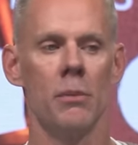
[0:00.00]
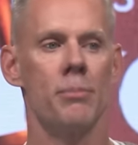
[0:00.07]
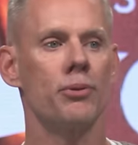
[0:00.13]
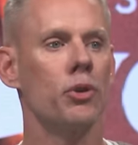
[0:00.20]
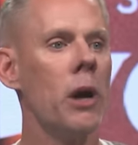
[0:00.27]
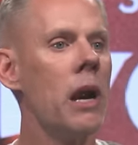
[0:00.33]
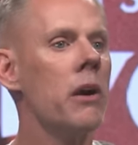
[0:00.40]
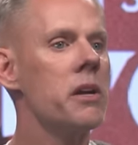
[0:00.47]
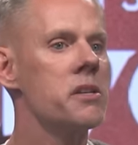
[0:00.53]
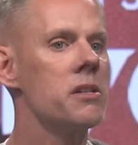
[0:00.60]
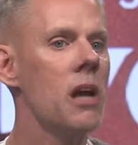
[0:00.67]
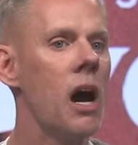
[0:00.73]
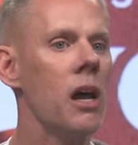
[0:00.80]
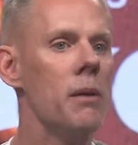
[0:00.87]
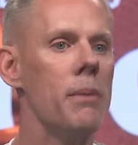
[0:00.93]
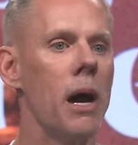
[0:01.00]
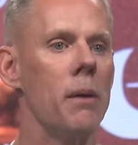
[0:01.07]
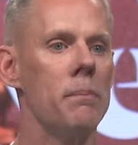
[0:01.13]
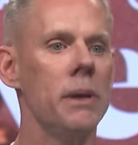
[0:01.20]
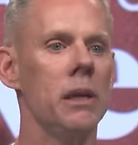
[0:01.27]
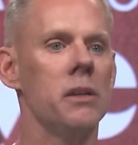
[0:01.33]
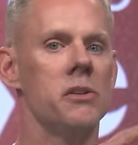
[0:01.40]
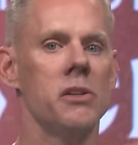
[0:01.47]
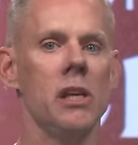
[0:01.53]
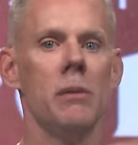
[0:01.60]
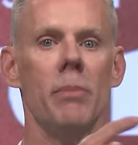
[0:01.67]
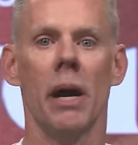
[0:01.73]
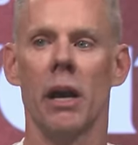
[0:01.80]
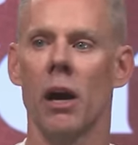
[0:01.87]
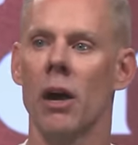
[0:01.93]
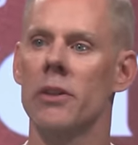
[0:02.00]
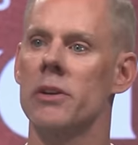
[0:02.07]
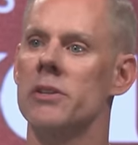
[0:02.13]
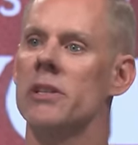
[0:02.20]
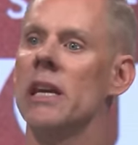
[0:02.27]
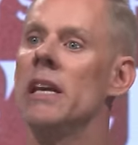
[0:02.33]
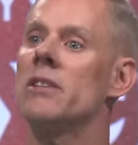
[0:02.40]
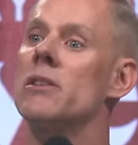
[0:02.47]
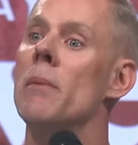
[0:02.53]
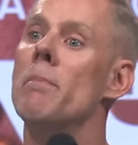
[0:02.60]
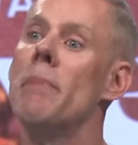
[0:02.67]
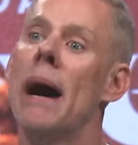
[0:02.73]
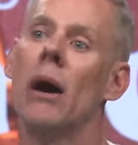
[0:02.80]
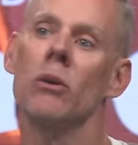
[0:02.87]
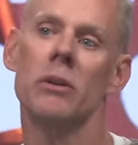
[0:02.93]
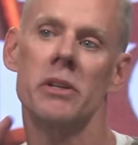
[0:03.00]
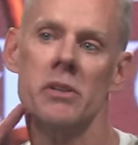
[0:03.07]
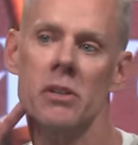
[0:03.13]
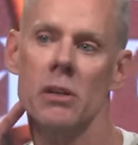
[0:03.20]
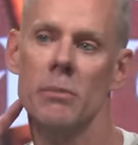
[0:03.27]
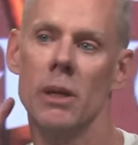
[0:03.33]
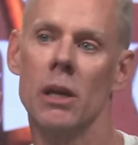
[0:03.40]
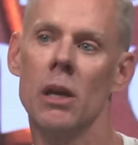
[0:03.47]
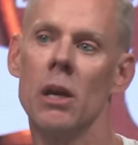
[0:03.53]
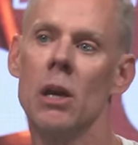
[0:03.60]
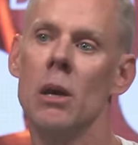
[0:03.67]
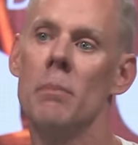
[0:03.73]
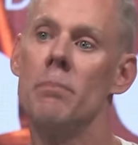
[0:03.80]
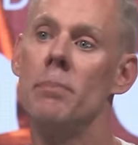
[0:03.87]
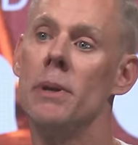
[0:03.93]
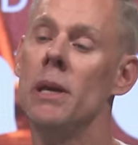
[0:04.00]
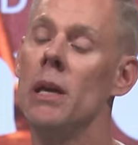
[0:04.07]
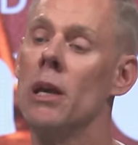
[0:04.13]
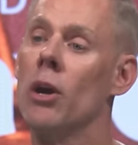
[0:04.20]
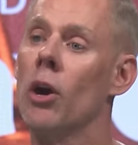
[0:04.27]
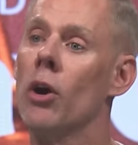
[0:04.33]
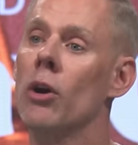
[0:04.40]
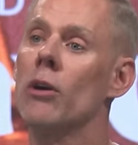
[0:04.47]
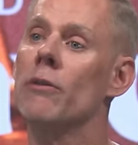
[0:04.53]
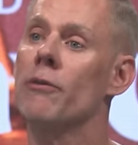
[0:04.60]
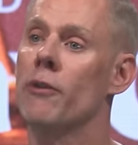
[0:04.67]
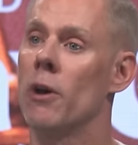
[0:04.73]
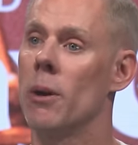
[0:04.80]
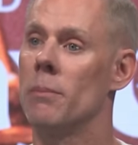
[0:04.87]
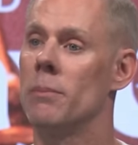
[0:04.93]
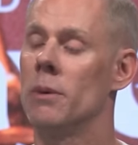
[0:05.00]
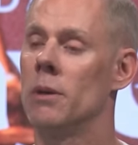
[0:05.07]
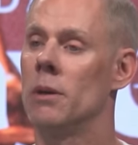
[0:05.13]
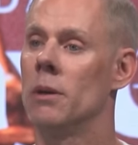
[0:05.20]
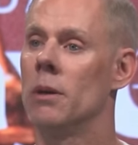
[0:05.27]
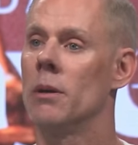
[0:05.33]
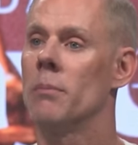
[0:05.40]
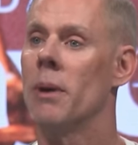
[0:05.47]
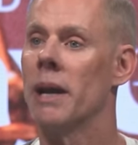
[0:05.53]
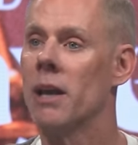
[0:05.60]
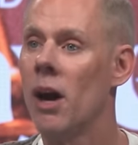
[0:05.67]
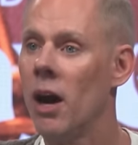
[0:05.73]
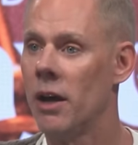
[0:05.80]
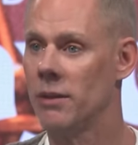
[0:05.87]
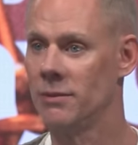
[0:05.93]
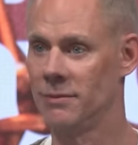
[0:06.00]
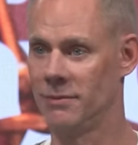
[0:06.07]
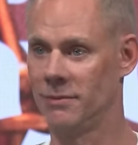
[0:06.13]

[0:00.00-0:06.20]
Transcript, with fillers: Prayer is not about being seen by others, it's about, listen to me, being heard from by God.